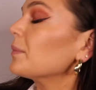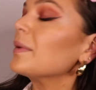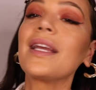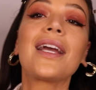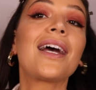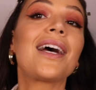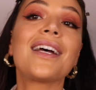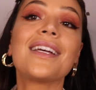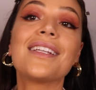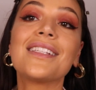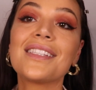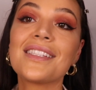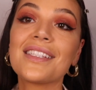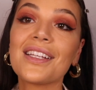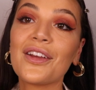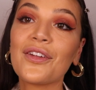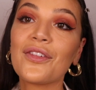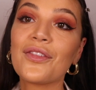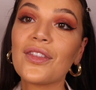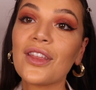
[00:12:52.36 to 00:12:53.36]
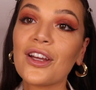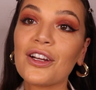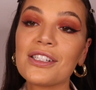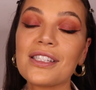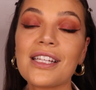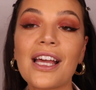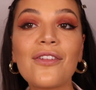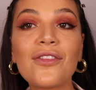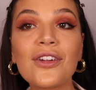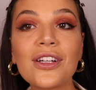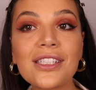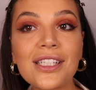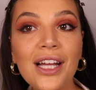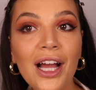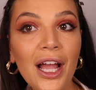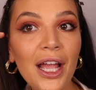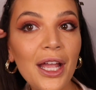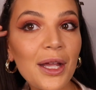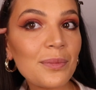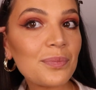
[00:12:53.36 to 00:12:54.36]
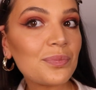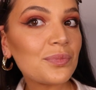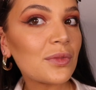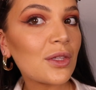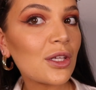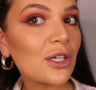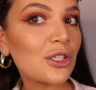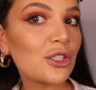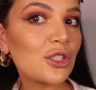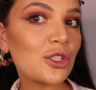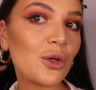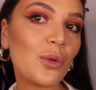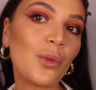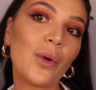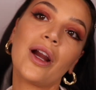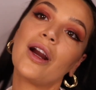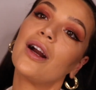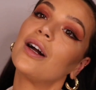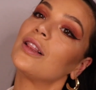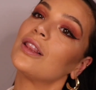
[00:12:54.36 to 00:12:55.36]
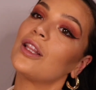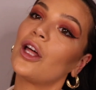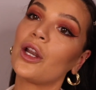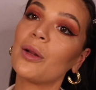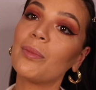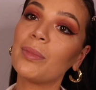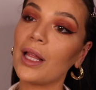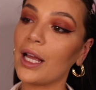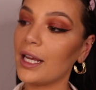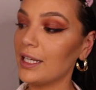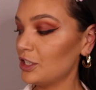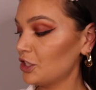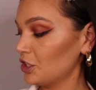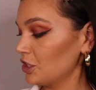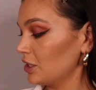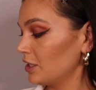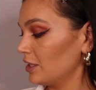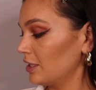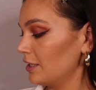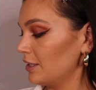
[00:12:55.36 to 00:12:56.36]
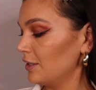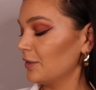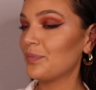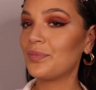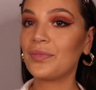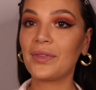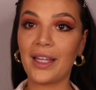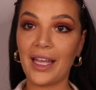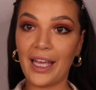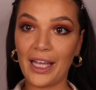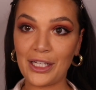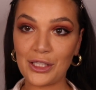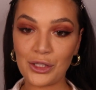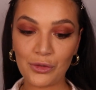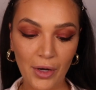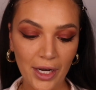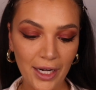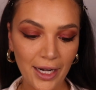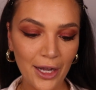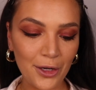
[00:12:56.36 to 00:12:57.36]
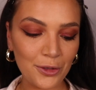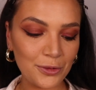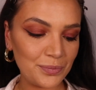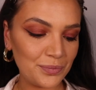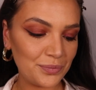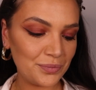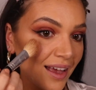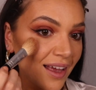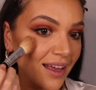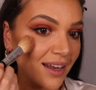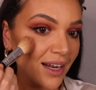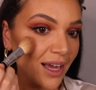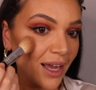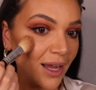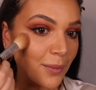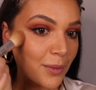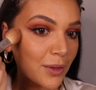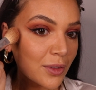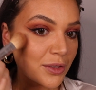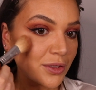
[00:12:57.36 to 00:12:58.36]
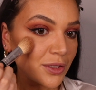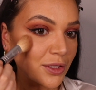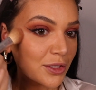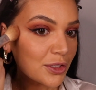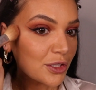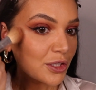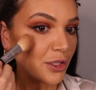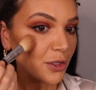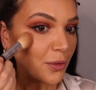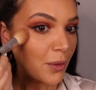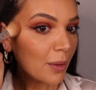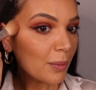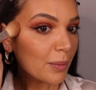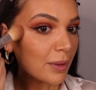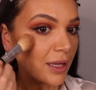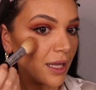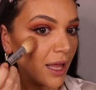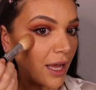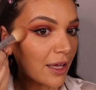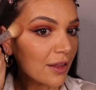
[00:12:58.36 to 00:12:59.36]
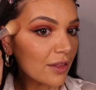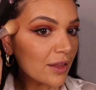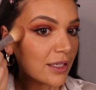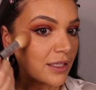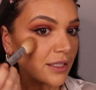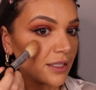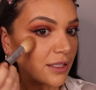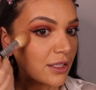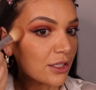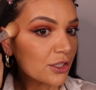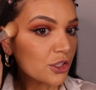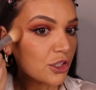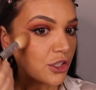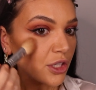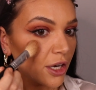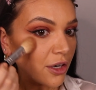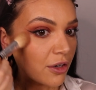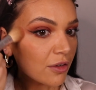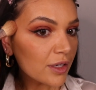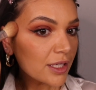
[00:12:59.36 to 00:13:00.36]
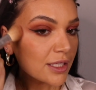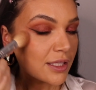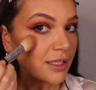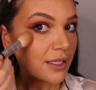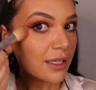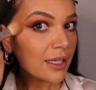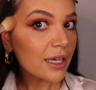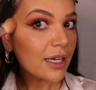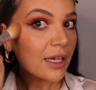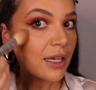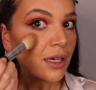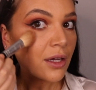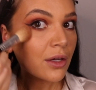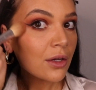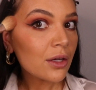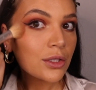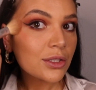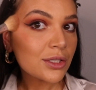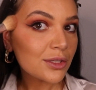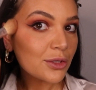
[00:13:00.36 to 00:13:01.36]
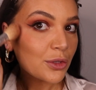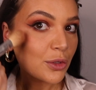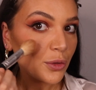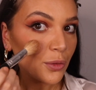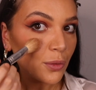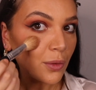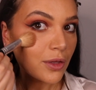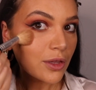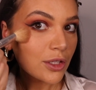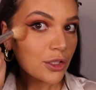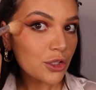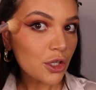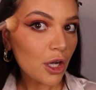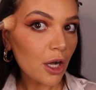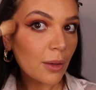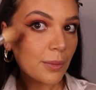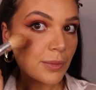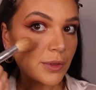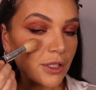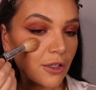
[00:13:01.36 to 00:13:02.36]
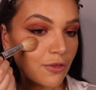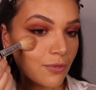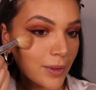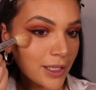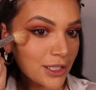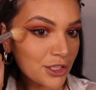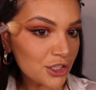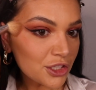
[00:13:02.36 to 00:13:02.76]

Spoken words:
because if there's ever a time to wear a lot of blush, it is right now. And I'm going to apply this generously to the tops of my